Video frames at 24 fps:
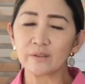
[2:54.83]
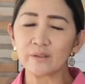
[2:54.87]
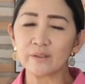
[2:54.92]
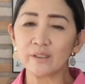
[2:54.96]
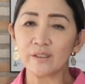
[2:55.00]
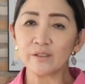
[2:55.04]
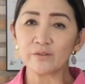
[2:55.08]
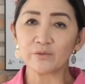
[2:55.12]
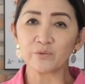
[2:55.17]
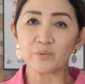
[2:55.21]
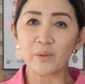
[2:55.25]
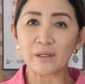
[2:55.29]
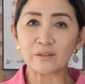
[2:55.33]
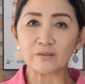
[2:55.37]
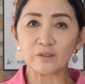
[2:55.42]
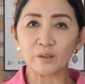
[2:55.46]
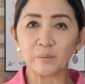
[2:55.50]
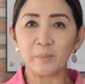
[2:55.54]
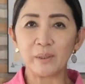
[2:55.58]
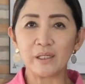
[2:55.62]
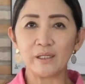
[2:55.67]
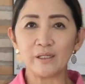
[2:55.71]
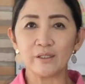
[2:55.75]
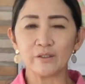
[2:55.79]
this
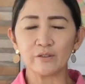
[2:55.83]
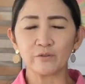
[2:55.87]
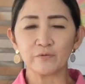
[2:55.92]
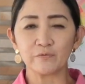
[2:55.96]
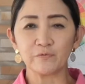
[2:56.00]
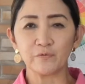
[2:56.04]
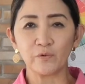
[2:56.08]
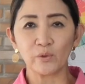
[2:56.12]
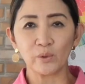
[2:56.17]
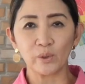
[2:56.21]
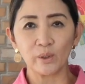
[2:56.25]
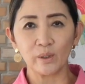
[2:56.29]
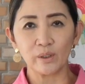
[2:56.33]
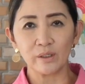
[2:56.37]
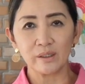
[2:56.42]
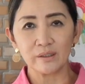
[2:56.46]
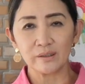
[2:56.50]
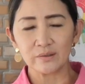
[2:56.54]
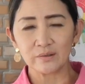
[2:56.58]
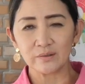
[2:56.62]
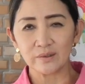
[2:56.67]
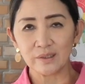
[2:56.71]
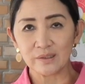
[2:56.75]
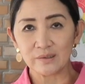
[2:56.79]
recipe is for
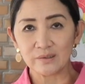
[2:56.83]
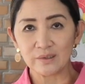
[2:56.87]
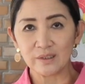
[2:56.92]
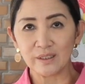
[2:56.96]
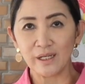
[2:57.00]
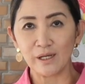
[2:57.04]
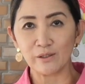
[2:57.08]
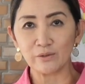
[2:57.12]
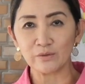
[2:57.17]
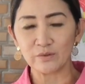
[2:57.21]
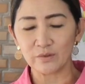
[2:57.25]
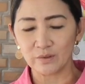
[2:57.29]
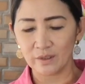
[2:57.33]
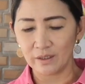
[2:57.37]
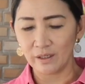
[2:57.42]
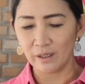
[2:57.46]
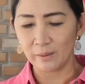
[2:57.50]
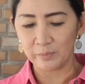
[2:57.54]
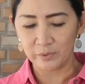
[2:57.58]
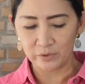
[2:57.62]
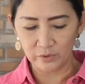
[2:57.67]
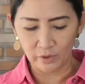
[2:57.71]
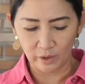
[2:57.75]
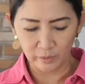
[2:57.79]
16-ounce
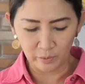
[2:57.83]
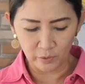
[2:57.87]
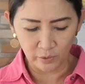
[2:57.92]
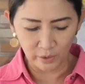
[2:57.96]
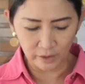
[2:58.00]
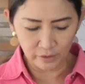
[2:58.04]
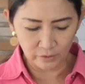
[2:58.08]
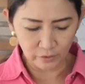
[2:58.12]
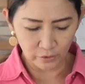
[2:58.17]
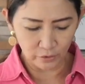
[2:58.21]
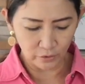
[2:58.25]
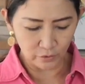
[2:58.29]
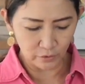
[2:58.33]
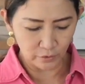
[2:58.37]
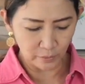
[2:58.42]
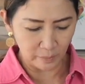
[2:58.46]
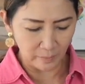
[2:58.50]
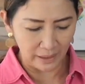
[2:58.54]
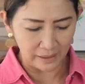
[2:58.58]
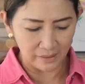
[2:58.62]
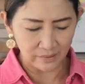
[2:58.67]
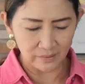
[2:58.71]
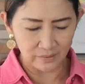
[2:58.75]
cup, so I'm going to use my